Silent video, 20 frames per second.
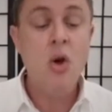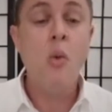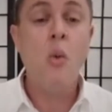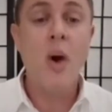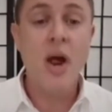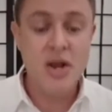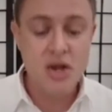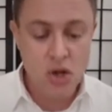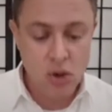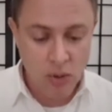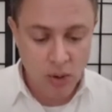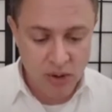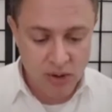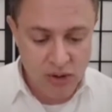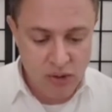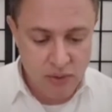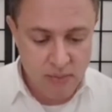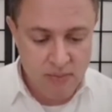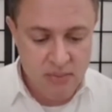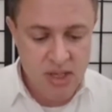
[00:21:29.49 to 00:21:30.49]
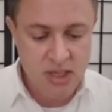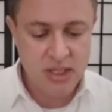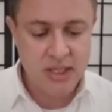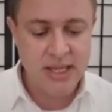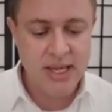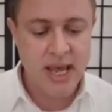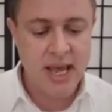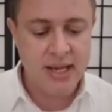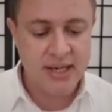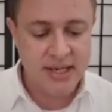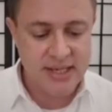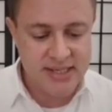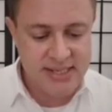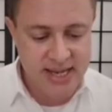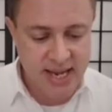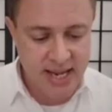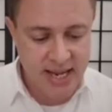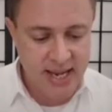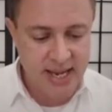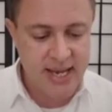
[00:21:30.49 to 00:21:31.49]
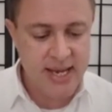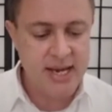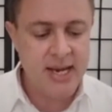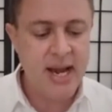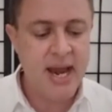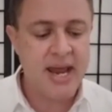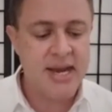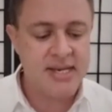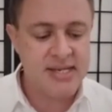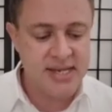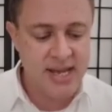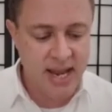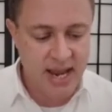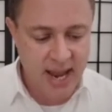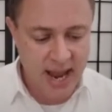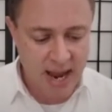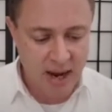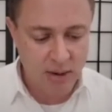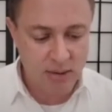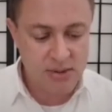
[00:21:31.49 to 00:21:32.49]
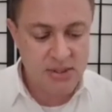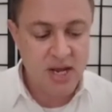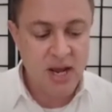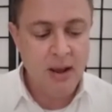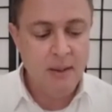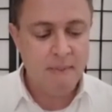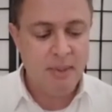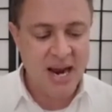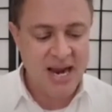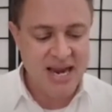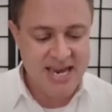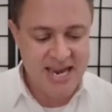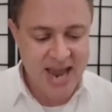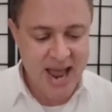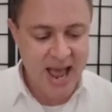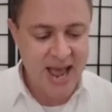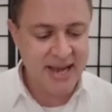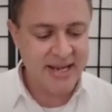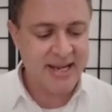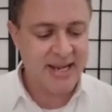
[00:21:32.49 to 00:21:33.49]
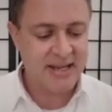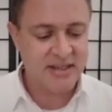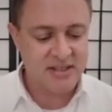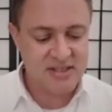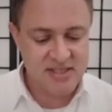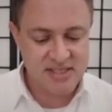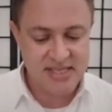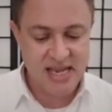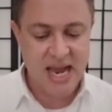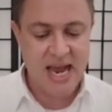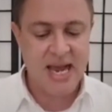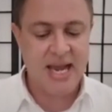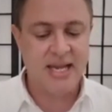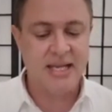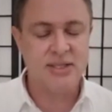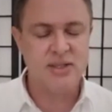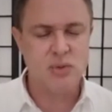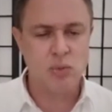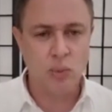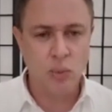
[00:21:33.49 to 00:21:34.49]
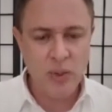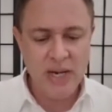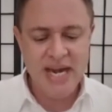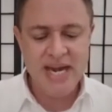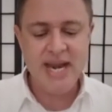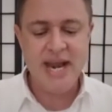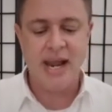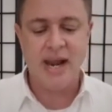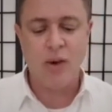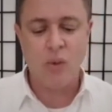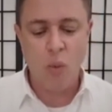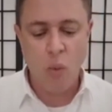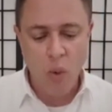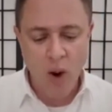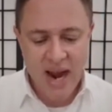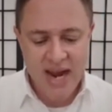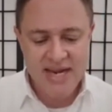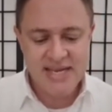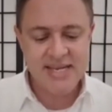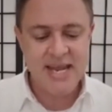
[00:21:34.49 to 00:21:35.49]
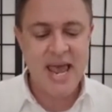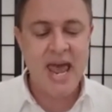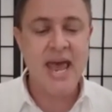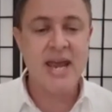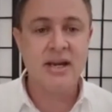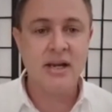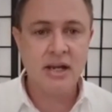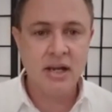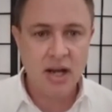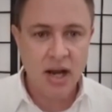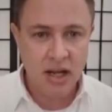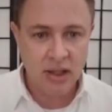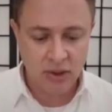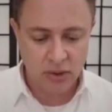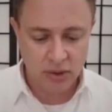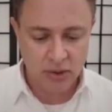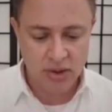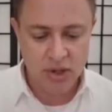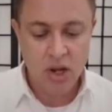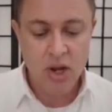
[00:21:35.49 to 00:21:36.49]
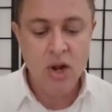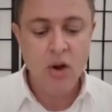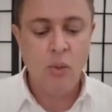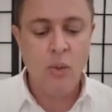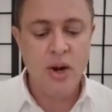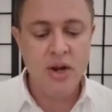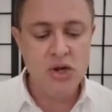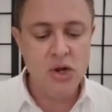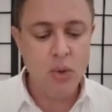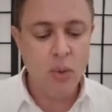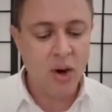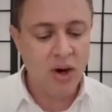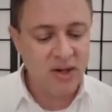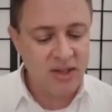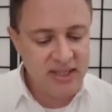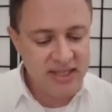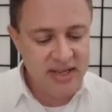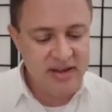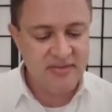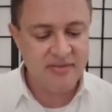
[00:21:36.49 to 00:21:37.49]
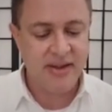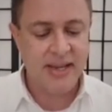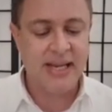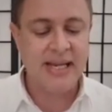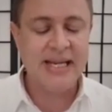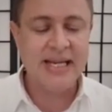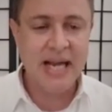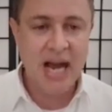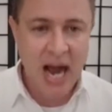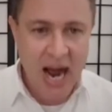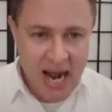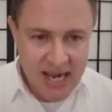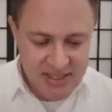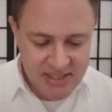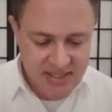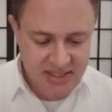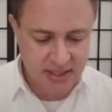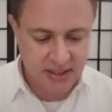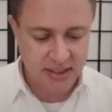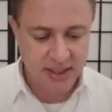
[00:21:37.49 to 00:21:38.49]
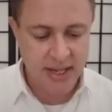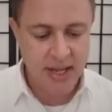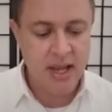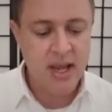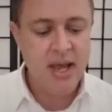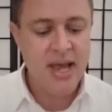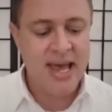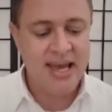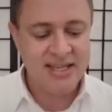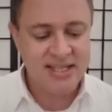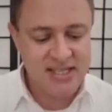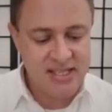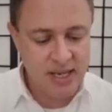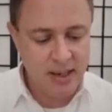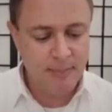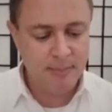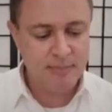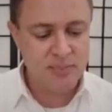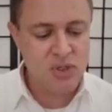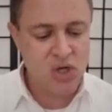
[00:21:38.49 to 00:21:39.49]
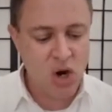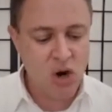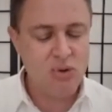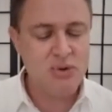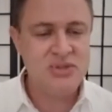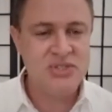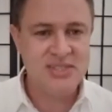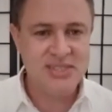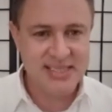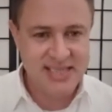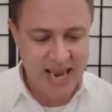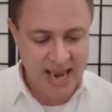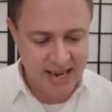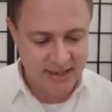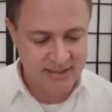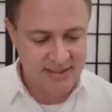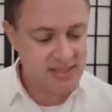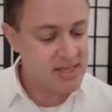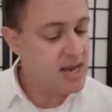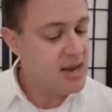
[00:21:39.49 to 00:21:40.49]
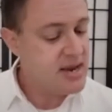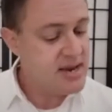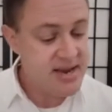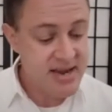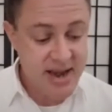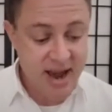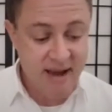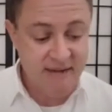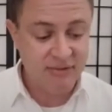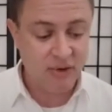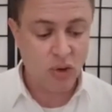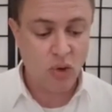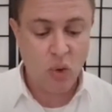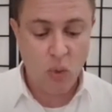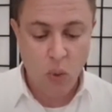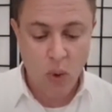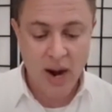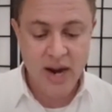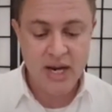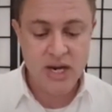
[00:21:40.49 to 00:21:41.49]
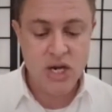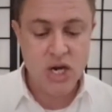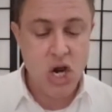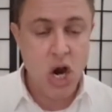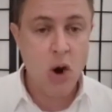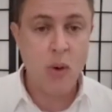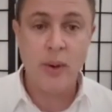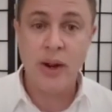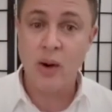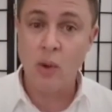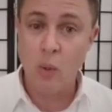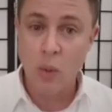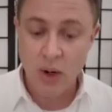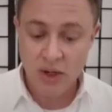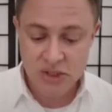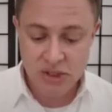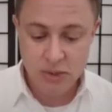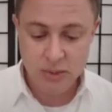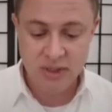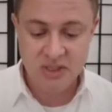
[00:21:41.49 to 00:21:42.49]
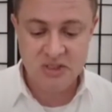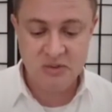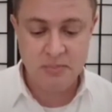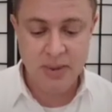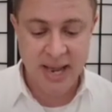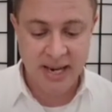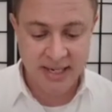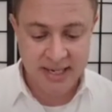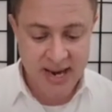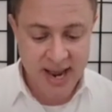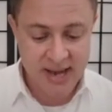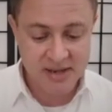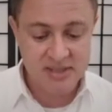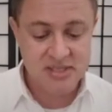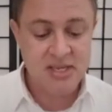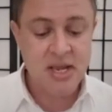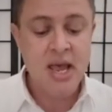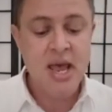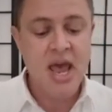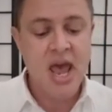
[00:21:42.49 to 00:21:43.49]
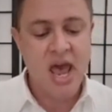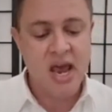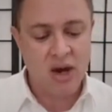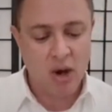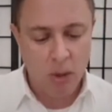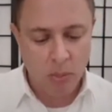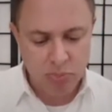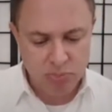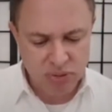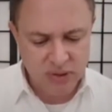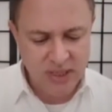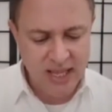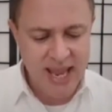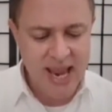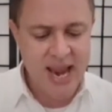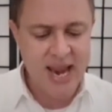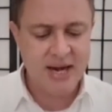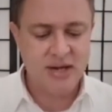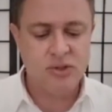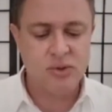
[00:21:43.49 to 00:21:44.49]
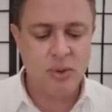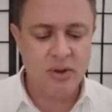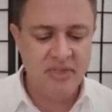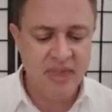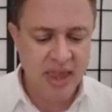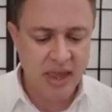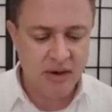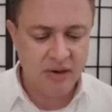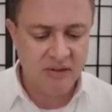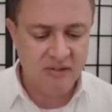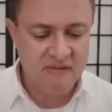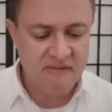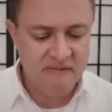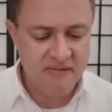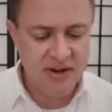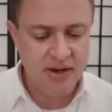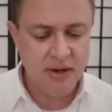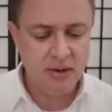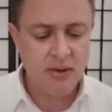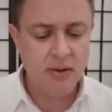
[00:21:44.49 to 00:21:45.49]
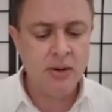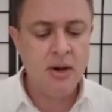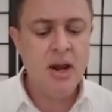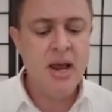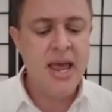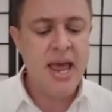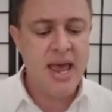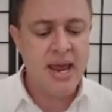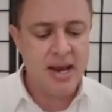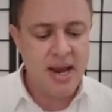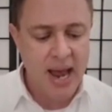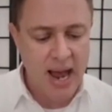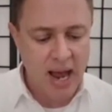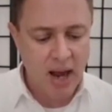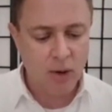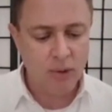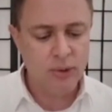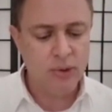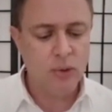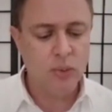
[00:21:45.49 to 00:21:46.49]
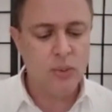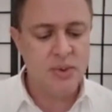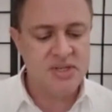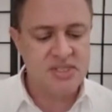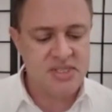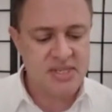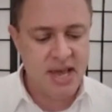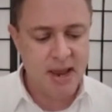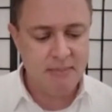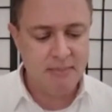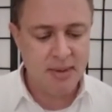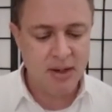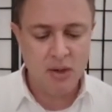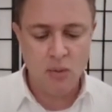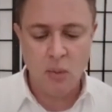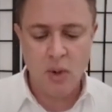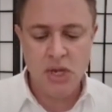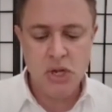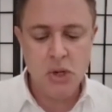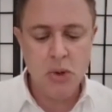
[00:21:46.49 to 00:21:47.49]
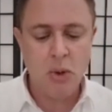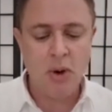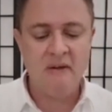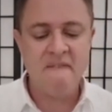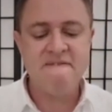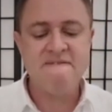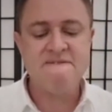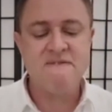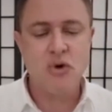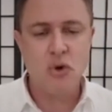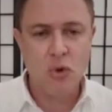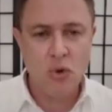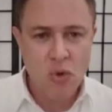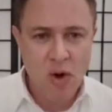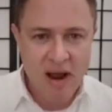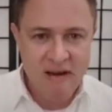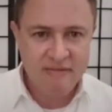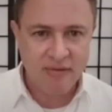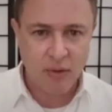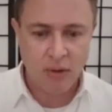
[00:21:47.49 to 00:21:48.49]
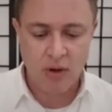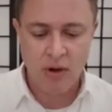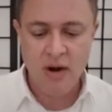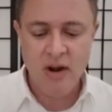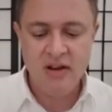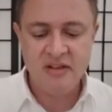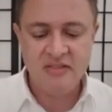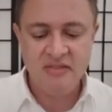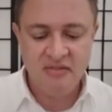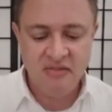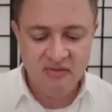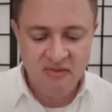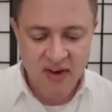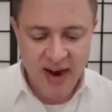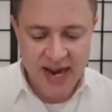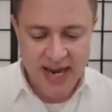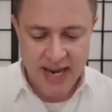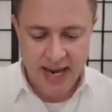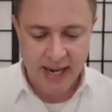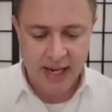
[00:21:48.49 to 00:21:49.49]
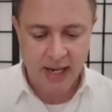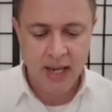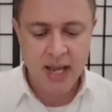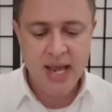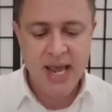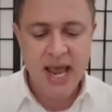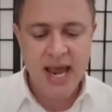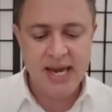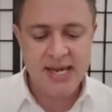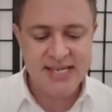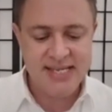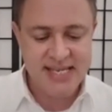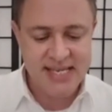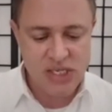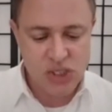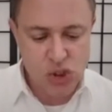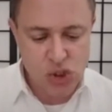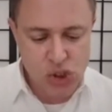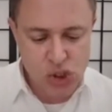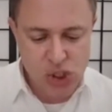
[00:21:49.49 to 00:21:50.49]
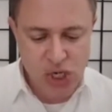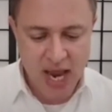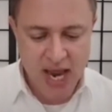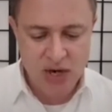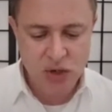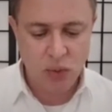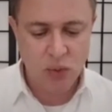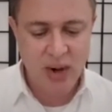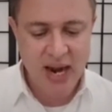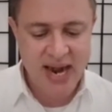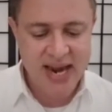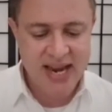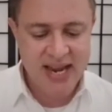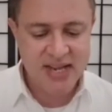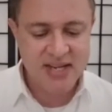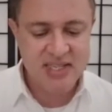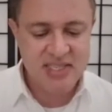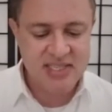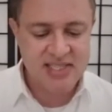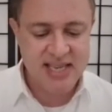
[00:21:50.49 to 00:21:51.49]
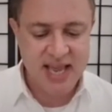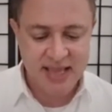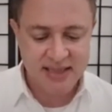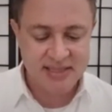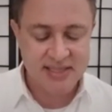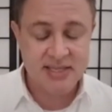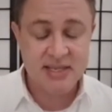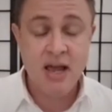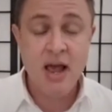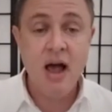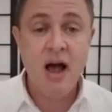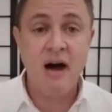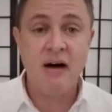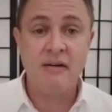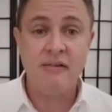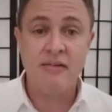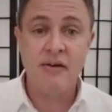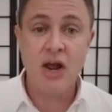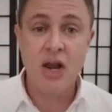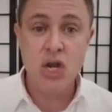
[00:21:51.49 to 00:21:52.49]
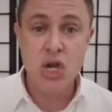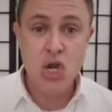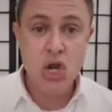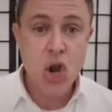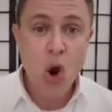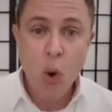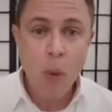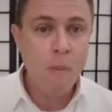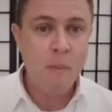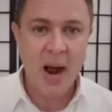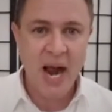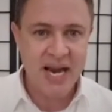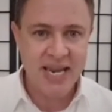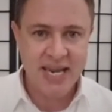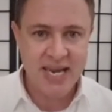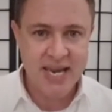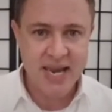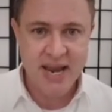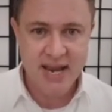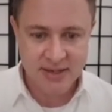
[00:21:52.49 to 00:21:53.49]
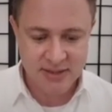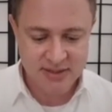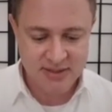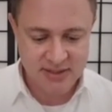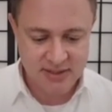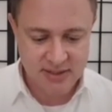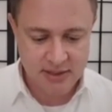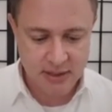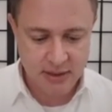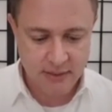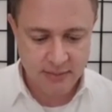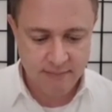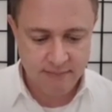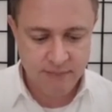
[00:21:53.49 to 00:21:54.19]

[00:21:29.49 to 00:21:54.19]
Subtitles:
When you are humiliated day in and day out by nagging signs reading white and colored. When you are living constantly at tiptoe stance, never quite knowing what to expect next, and are plagued with inner fear and outer resentment, when you are forever fighting a degenerating sense of nobodiness,